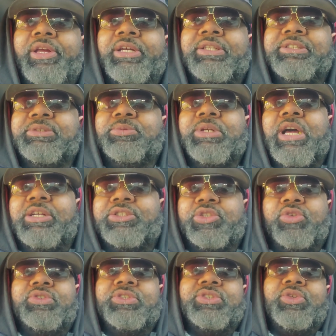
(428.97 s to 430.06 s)
And then when I
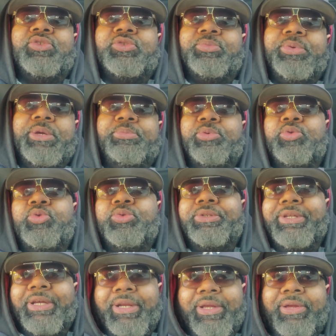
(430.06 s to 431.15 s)
show results from people who
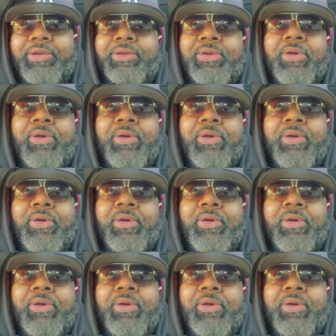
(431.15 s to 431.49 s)
did it,